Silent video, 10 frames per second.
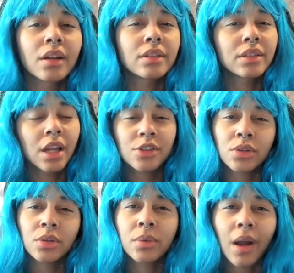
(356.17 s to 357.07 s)
Not
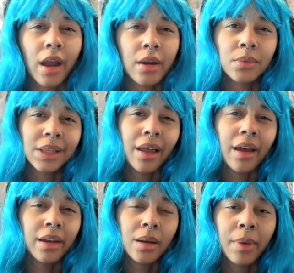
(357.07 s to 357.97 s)
sure why I would
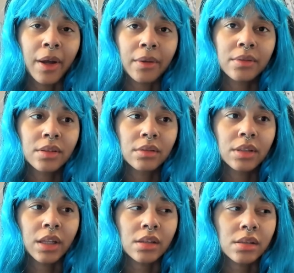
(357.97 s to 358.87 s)
lie about
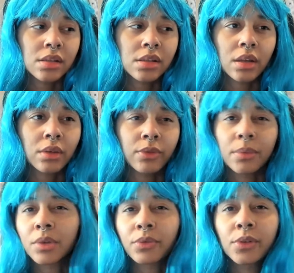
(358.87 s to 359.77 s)
getting sick
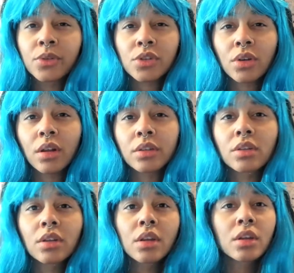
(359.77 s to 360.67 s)
from the flu shot
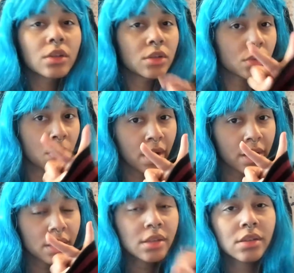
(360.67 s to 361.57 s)

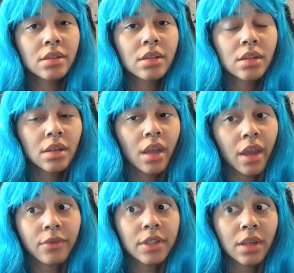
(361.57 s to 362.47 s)
twice
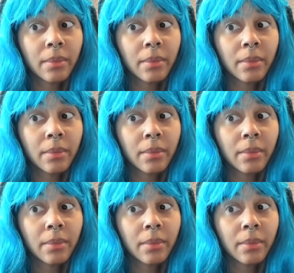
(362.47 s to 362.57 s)
every time